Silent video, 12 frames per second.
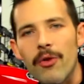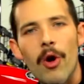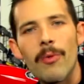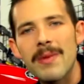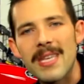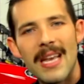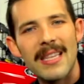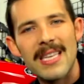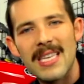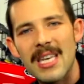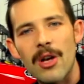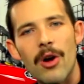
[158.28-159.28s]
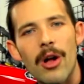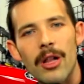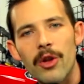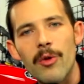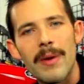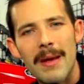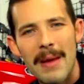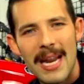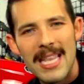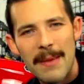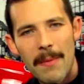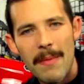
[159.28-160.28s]
chrome, stainless steel, aluminum,
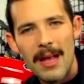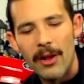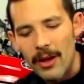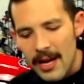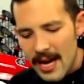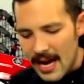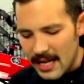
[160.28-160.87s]
any type of metal,